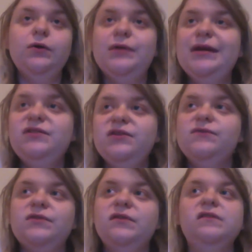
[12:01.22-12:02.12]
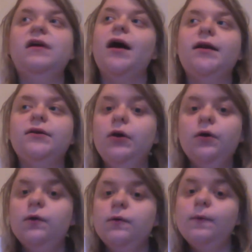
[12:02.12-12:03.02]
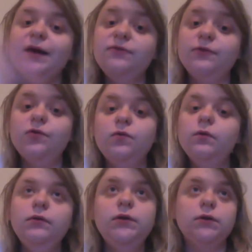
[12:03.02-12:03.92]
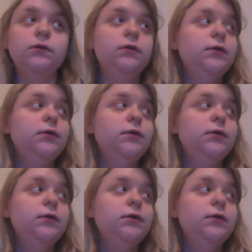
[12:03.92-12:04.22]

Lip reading: or nature versus God, or whatever your